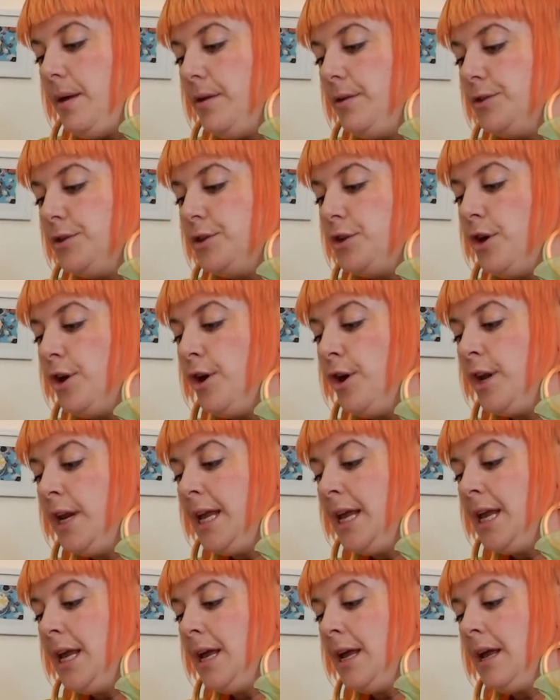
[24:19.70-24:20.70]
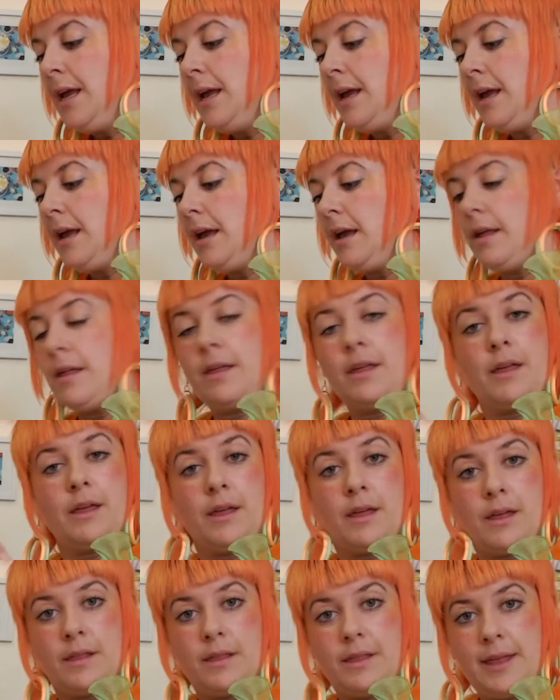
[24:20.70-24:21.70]
turning
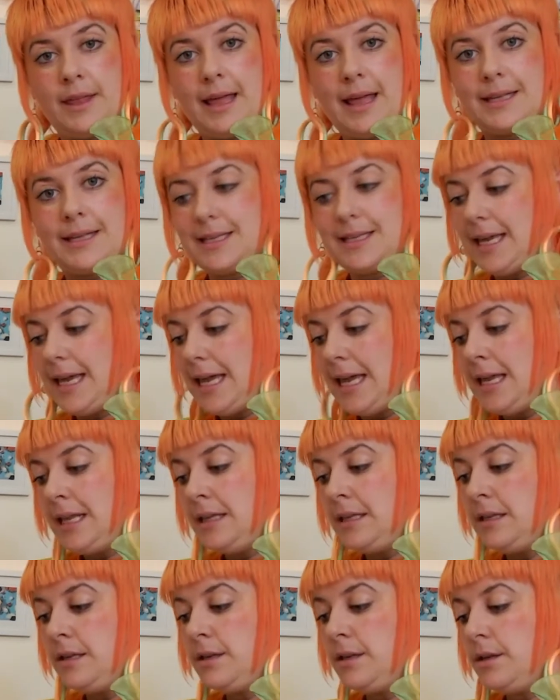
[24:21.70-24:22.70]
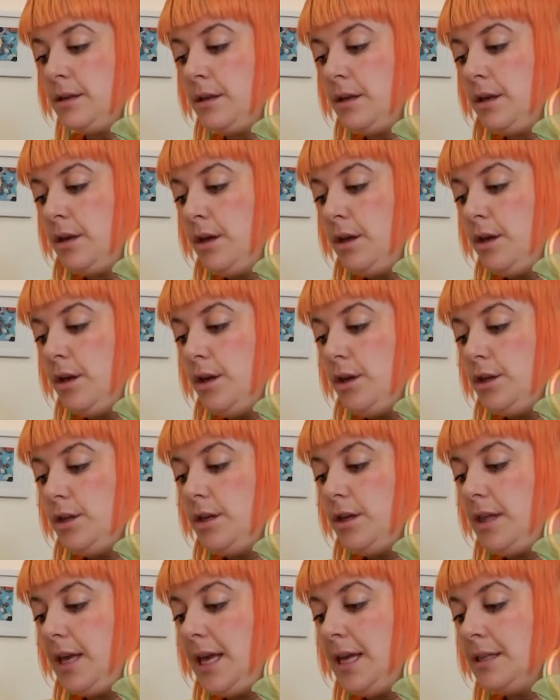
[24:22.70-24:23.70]
the elastic in
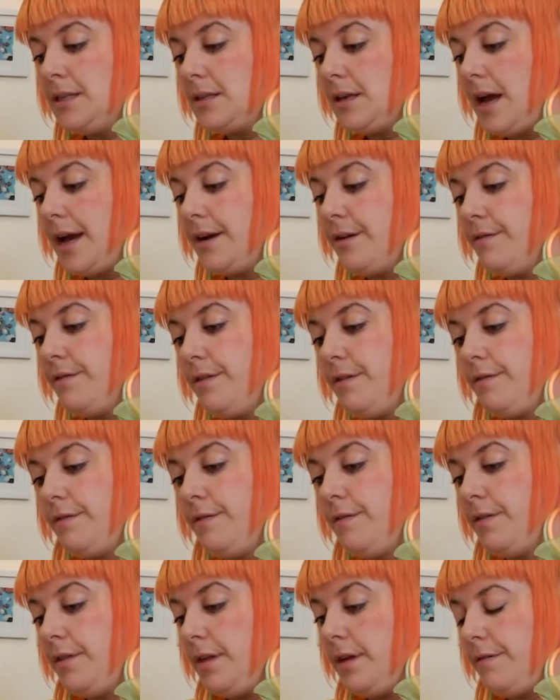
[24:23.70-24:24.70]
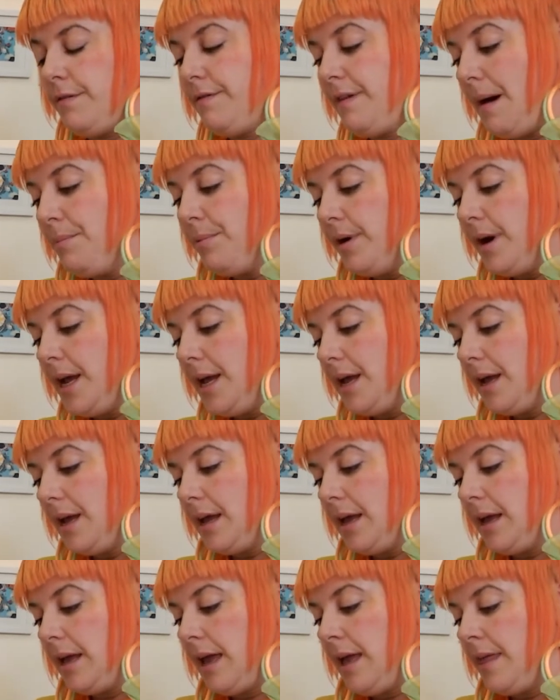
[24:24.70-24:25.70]
to the inside of the fabric
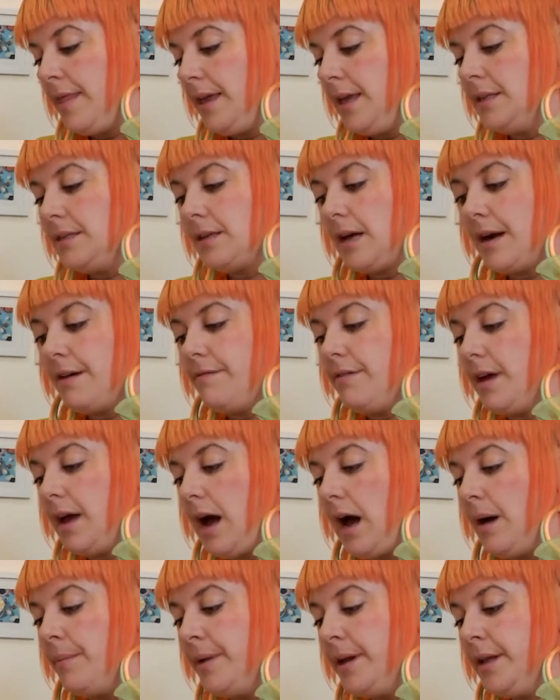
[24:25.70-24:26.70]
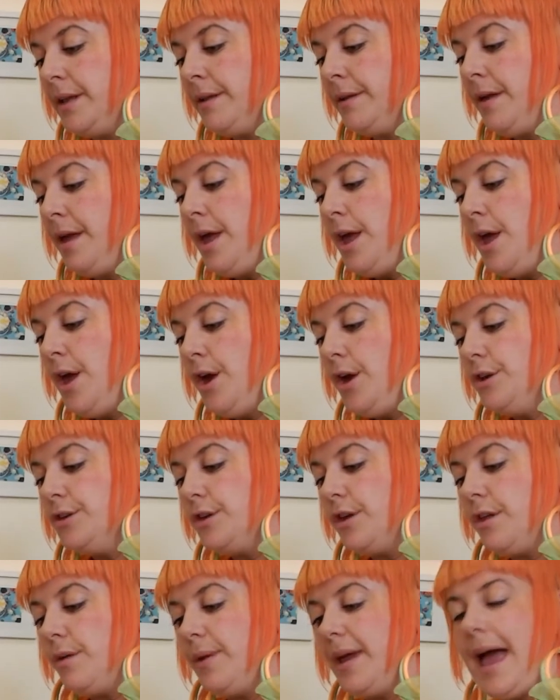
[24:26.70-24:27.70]
and the inside of the garment
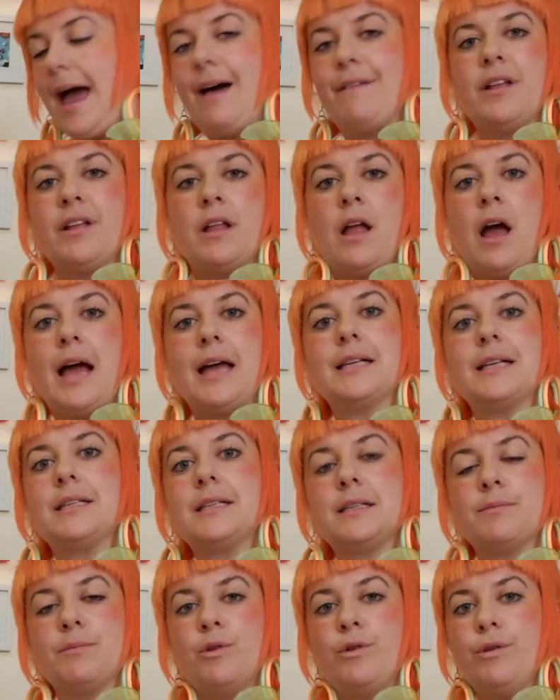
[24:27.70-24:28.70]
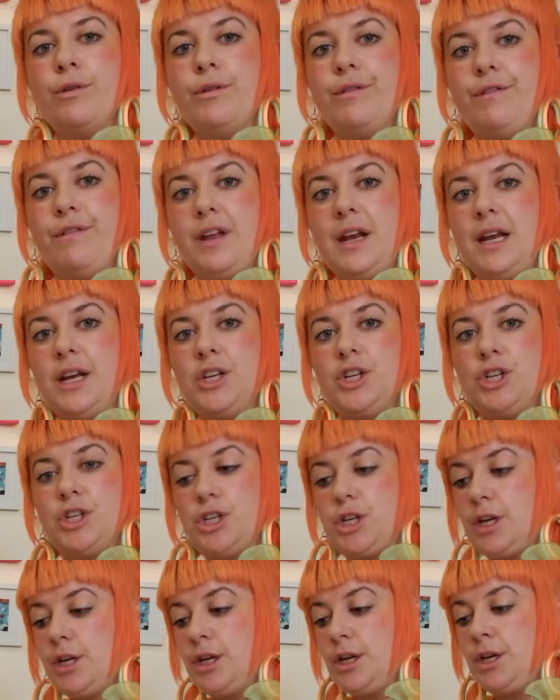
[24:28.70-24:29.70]
so that we have a nice smooth
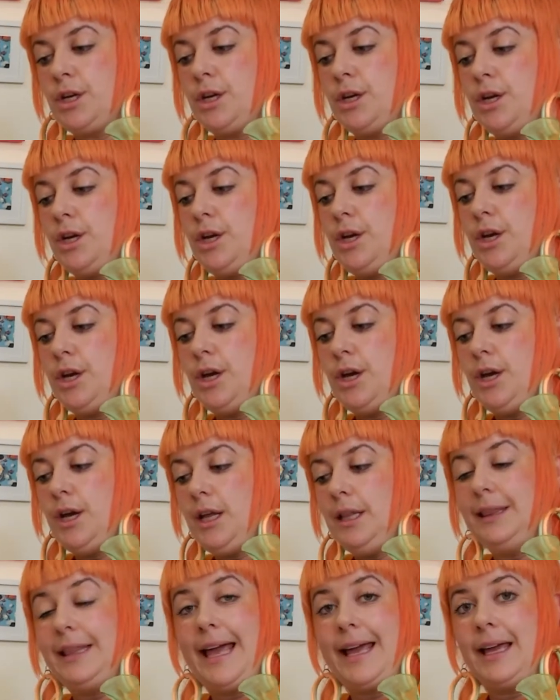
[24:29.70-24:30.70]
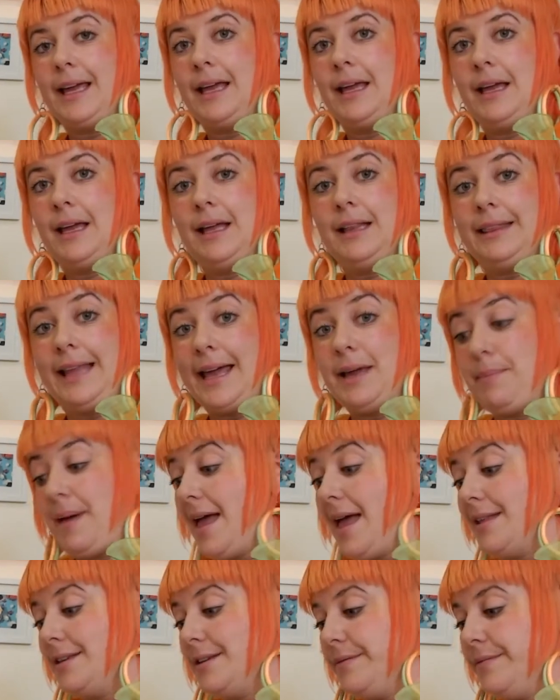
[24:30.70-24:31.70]
finished leg
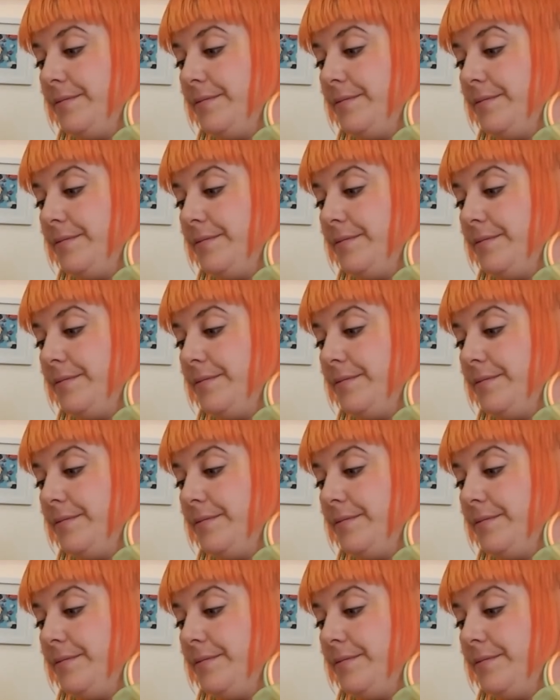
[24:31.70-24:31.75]
band.